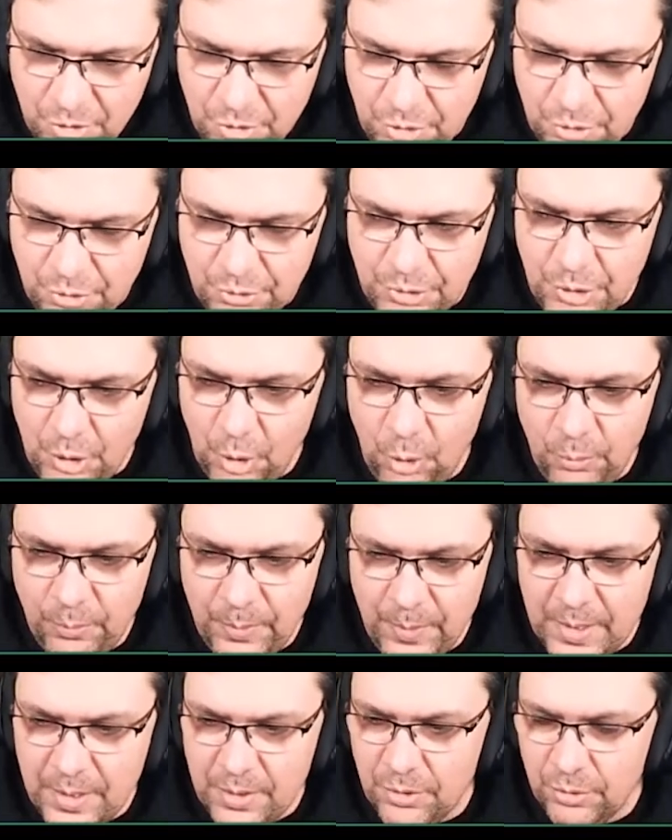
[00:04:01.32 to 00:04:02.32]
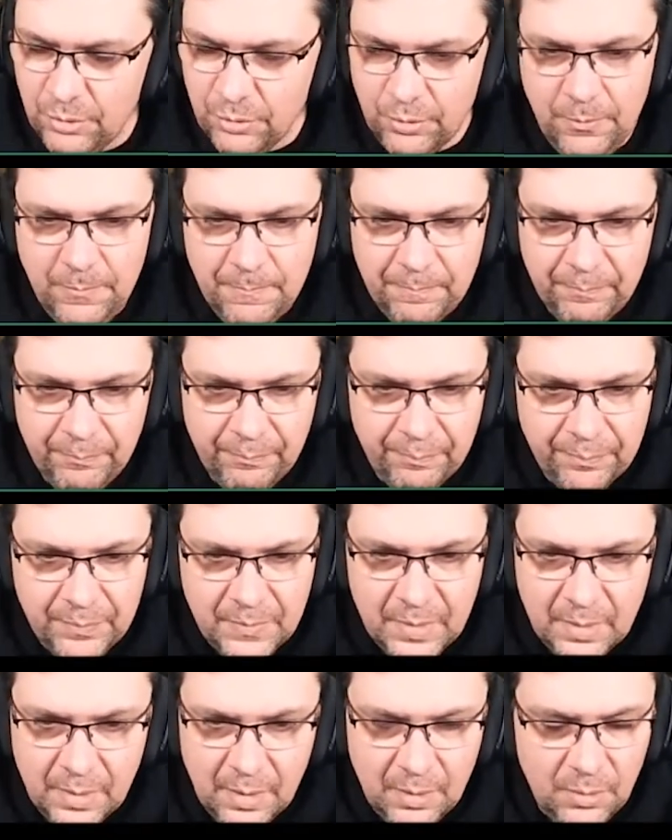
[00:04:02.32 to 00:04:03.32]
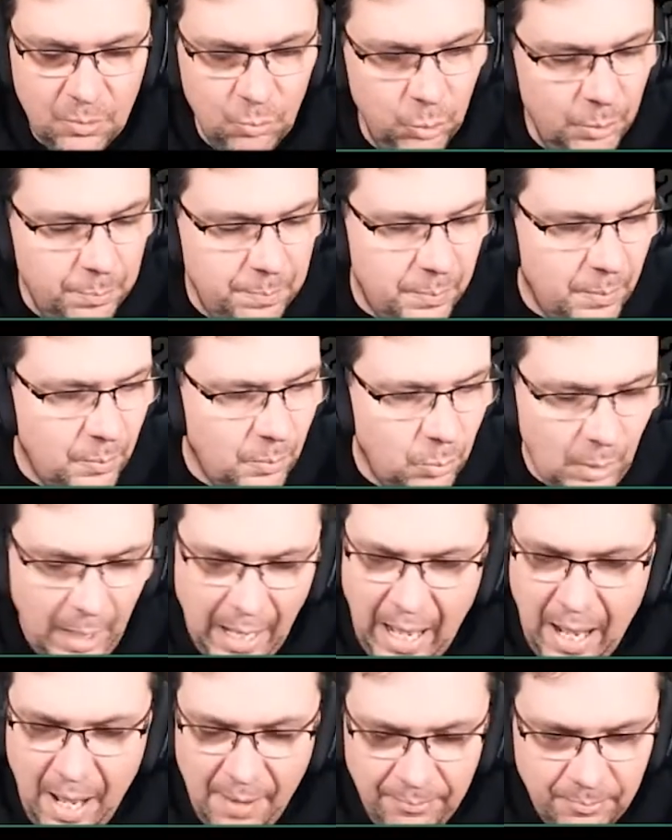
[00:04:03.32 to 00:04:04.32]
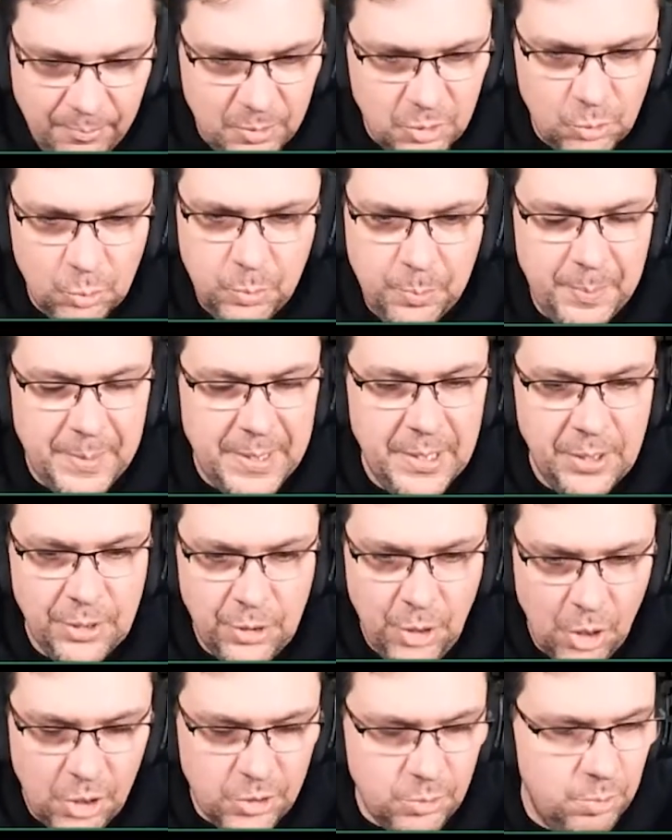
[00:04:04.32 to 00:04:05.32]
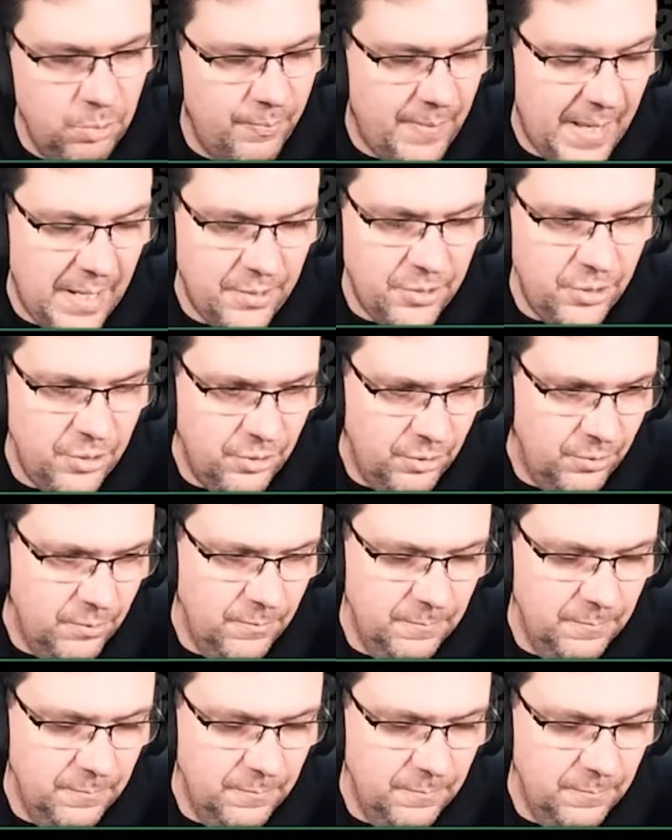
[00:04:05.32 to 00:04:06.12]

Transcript: you delve into would half of us would be lost without you